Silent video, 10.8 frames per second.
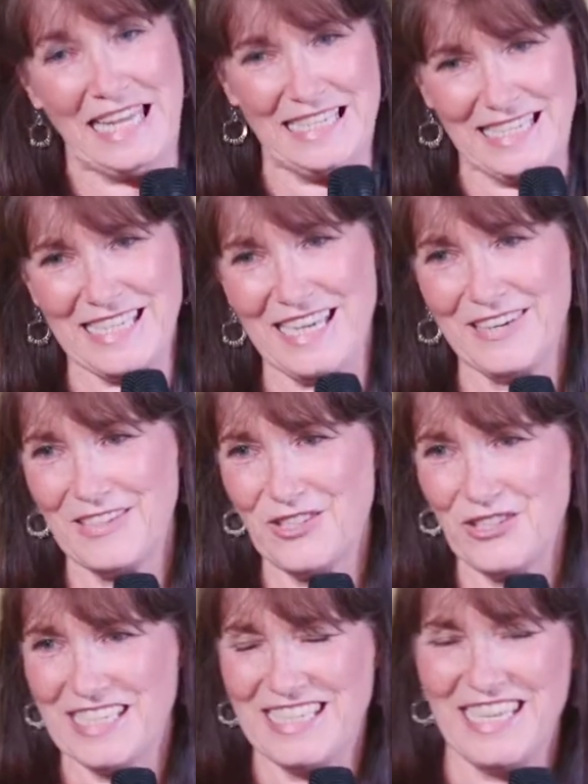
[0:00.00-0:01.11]
Dennis here
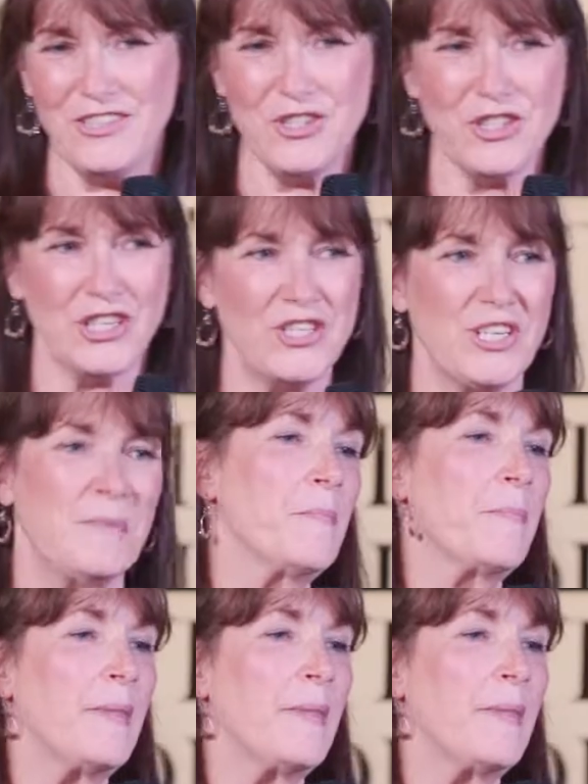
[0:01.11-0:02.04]
that used to attend church and